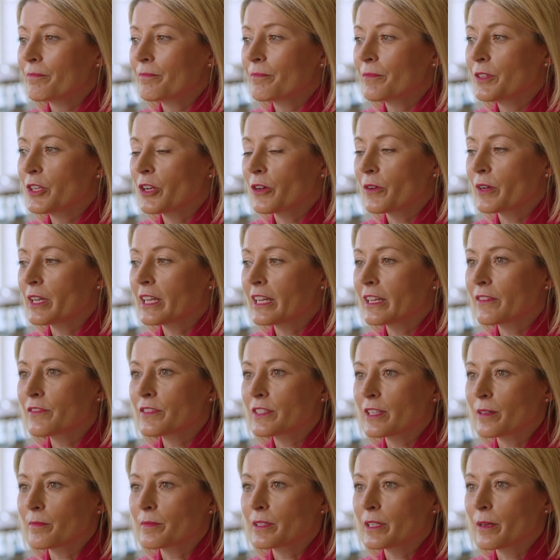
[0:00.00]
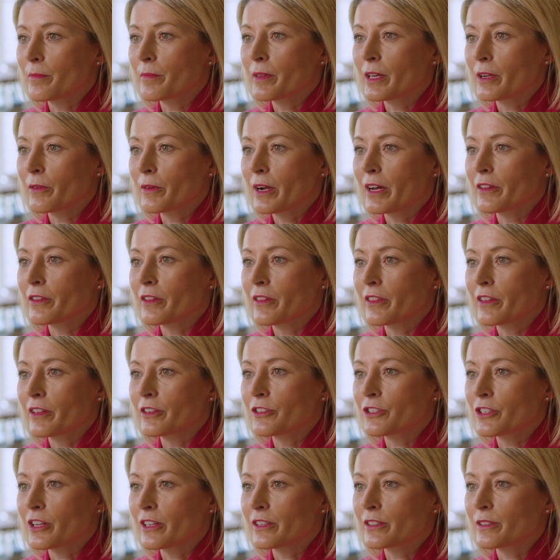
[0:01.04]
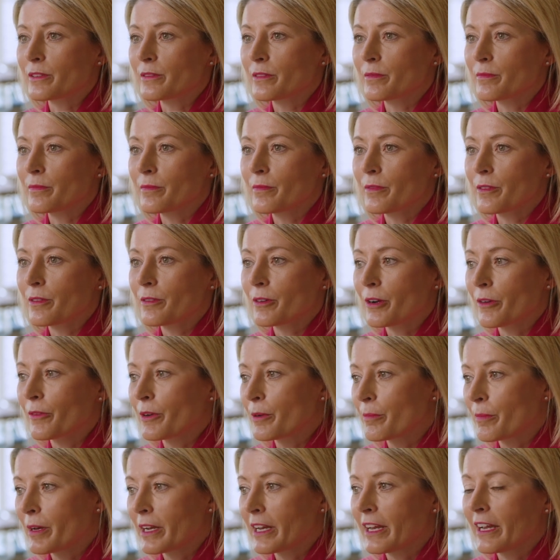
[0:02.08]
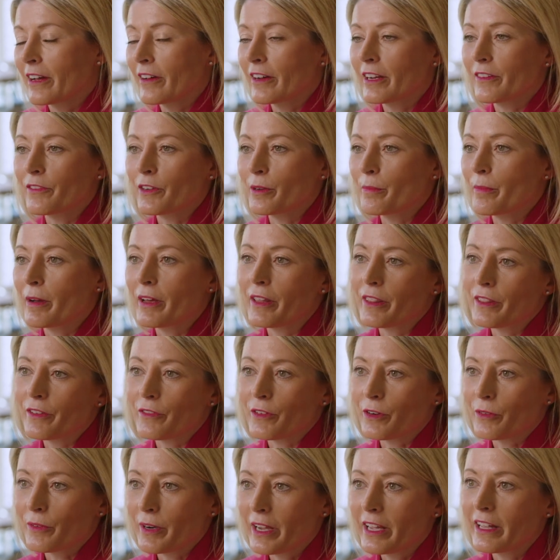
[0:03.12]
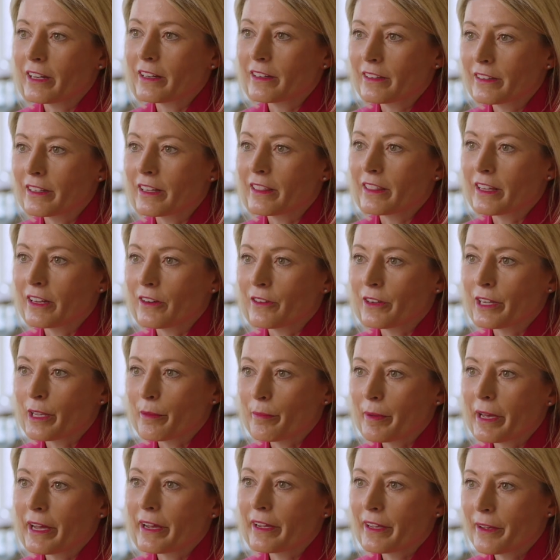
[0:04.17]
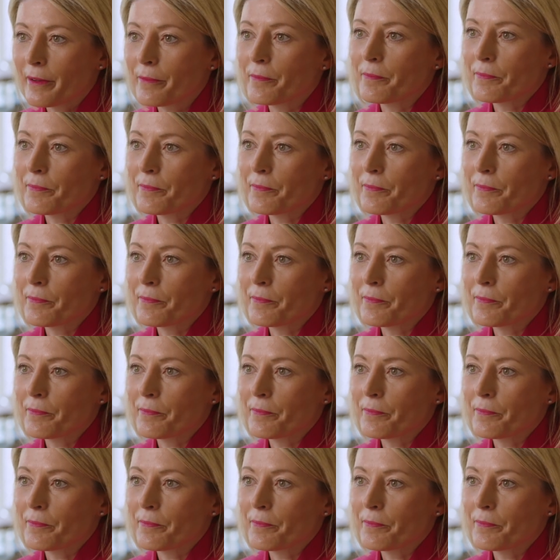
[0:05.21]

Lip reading: you know, it gives them something rather than just throwing money out every month for rent that they don't get back.